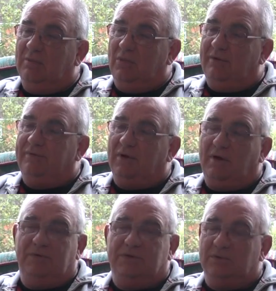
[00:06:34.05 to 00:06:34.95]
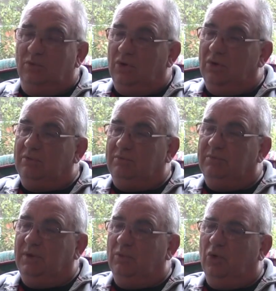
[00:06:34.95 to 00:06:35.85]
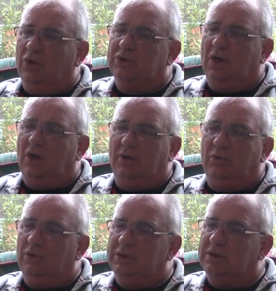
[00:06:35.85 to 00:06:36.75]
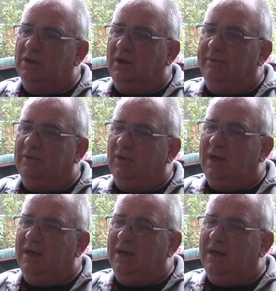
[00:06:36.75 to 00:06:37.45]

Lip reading: My father used to work, he worked hard all his life,